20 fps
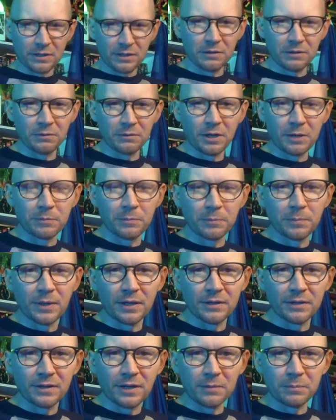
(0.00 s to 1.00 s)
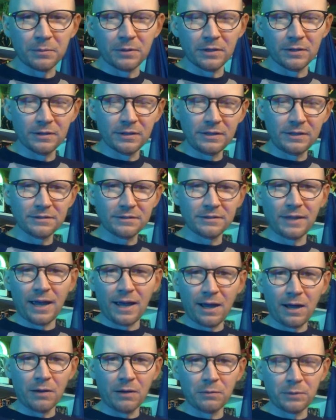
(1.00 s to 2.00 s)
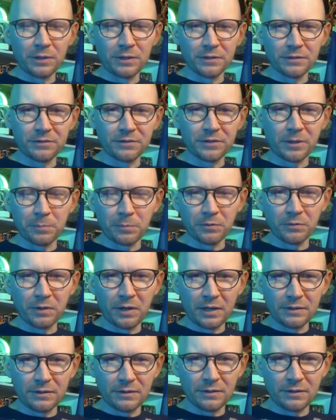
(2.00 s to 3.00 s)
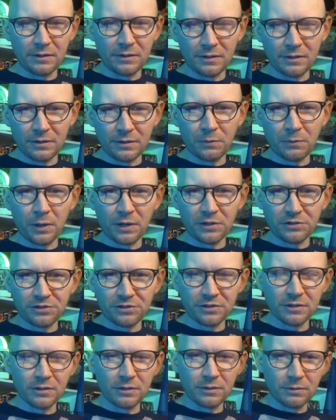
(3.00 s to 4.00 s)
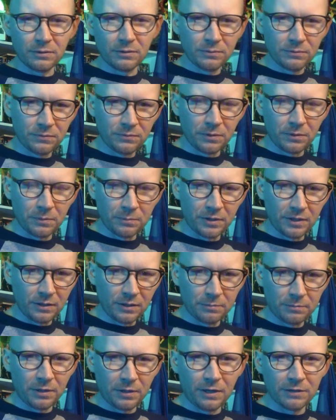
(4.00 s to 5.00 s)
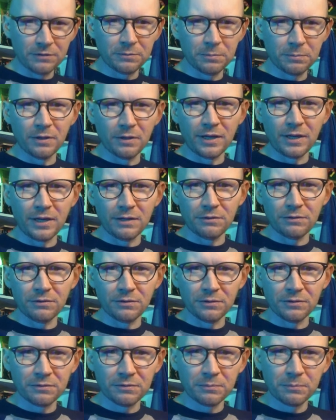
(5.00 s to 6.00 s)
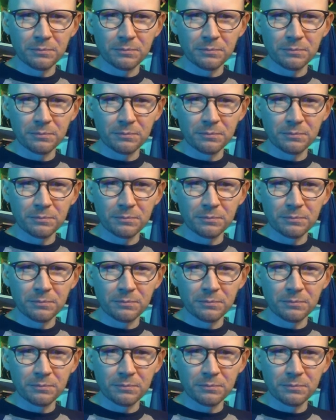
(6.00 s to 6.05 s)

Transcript: to gripe about that, but at least now we can separate the question from the possible answers.